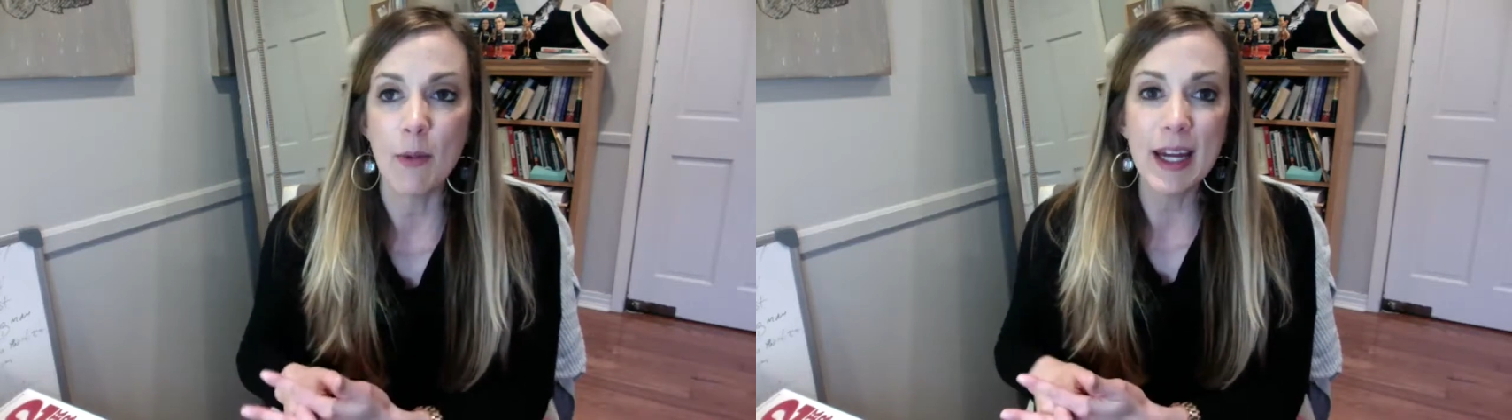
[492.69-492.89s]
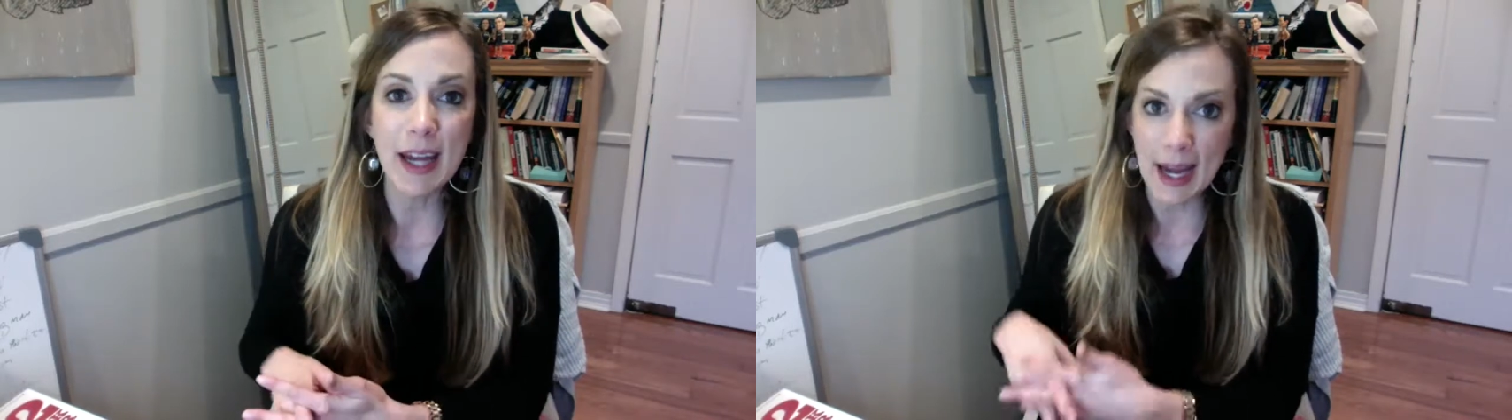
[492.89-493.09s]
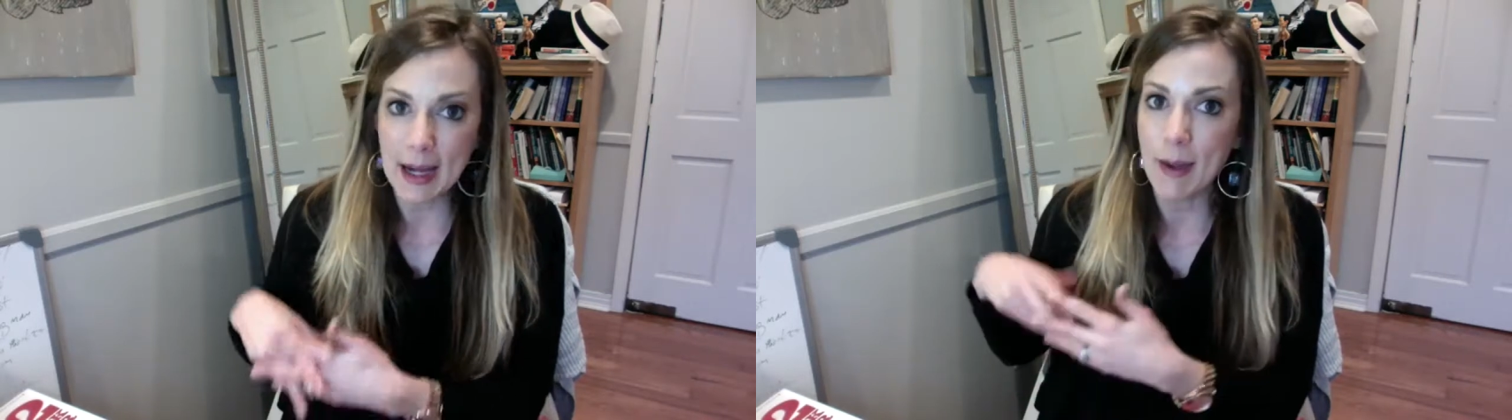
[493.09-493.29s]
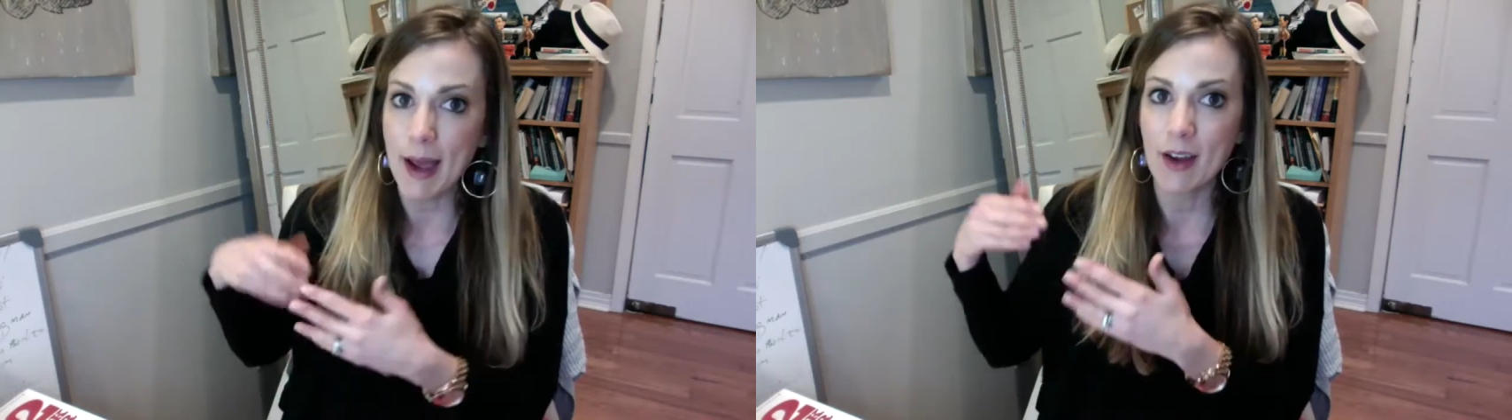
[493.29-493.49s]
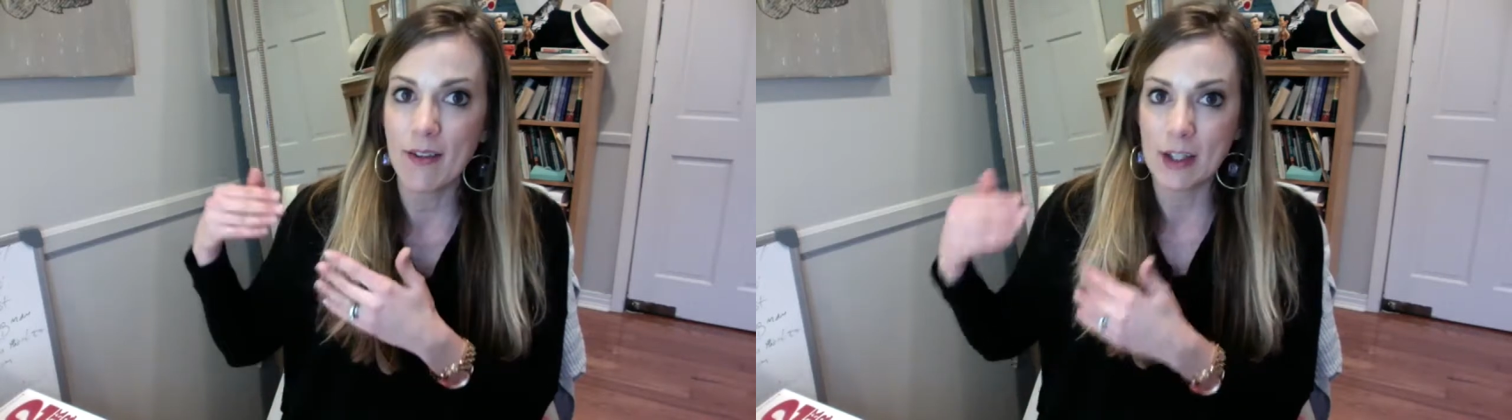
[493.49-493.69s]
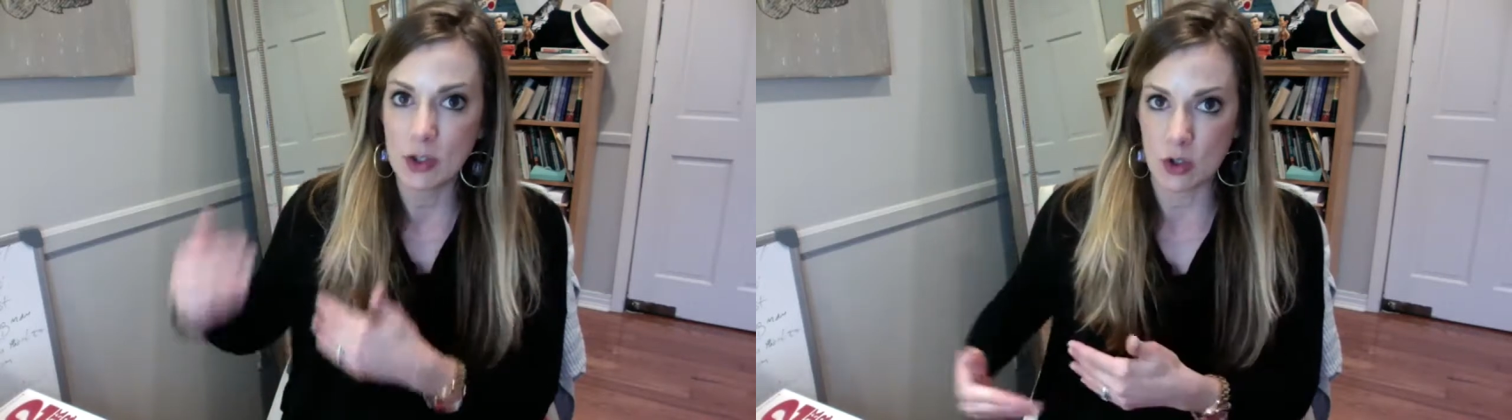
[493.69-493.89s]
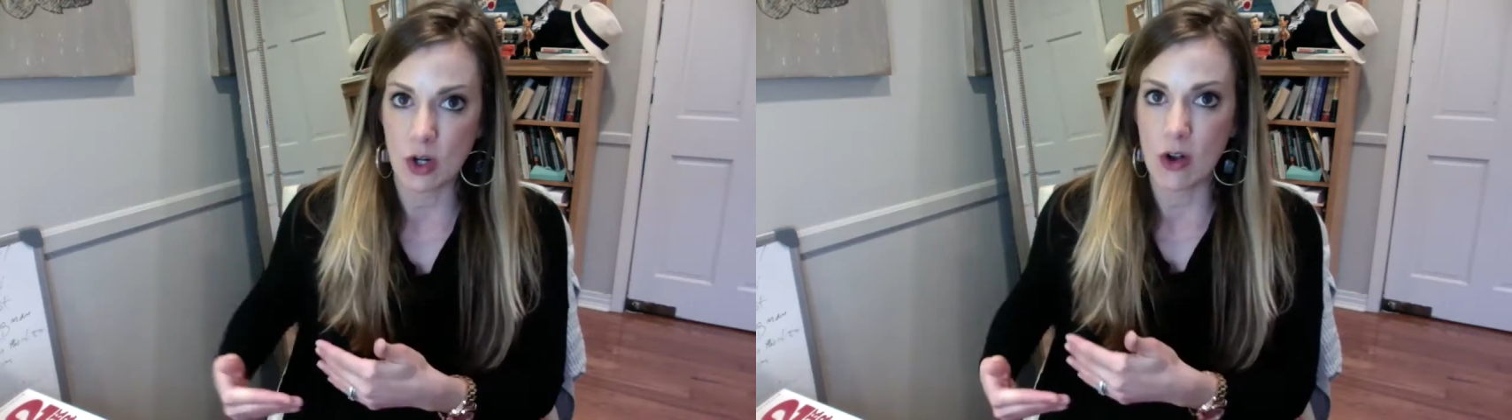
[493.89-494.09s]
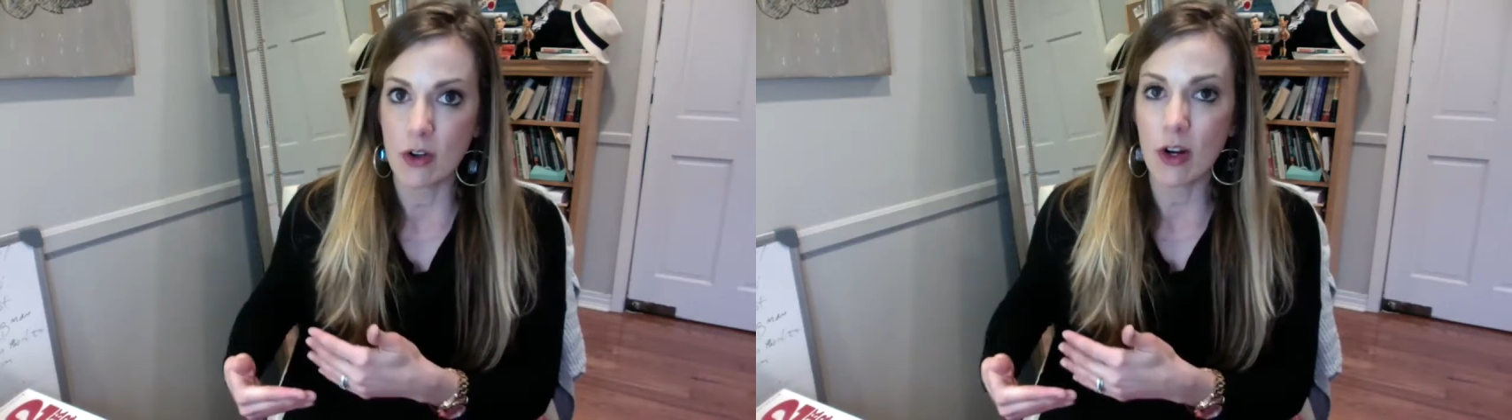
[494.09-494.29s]
we came out of it
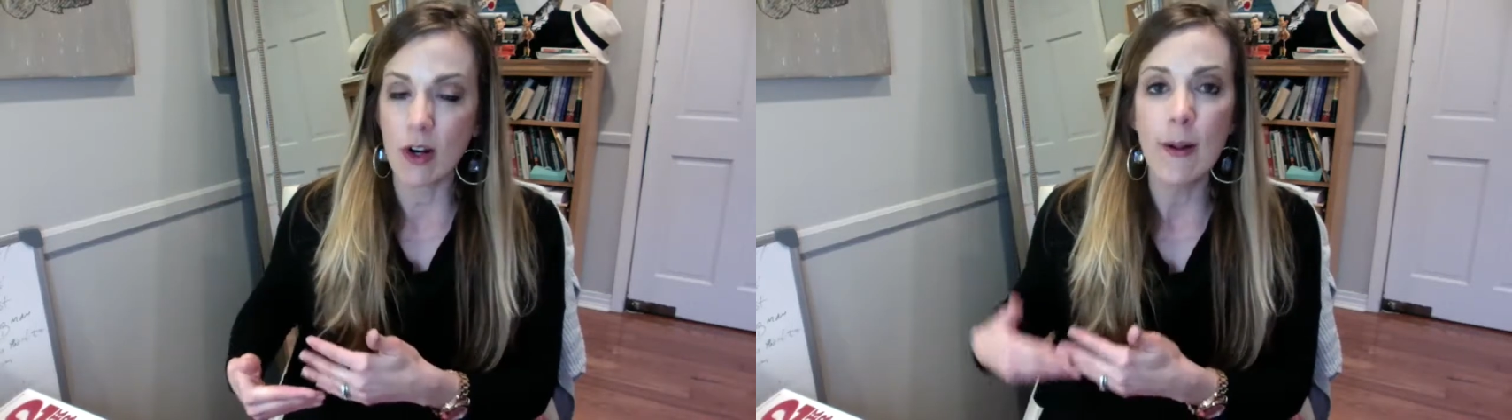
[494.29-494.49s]
stronger.